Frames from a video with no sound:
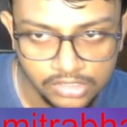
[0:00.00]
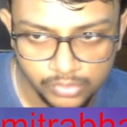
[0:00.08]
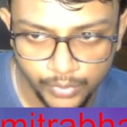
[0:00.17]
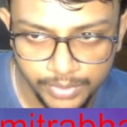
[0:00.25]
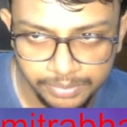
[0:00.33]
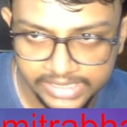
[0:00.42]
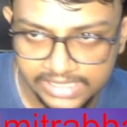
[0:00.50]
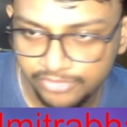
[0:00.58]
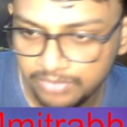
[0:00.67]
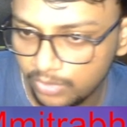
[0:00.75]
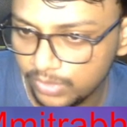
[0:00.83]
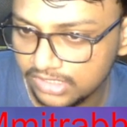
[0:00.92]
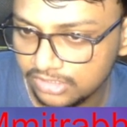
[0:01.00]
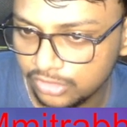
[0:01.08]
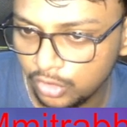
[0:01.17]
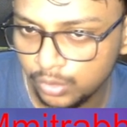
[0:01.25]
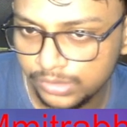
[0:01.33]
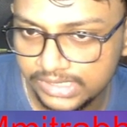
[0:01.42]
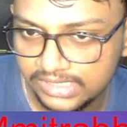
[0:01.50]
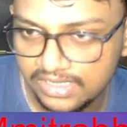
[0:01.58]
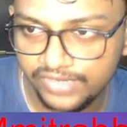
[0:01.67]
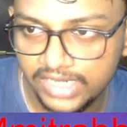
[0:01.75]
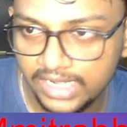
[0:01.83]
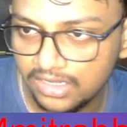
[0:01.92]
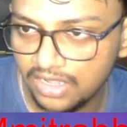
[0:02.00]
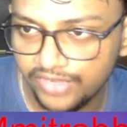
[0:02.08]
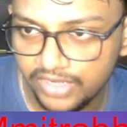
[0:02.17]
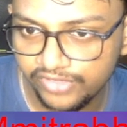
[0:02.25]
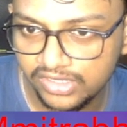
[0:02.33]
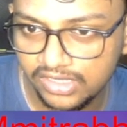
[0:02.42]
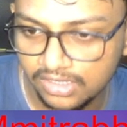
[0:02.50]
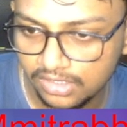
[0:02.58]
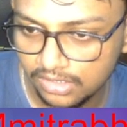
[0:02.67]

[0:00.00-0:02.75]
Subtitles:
Queen b7, black will just go rook c7 and cover everything.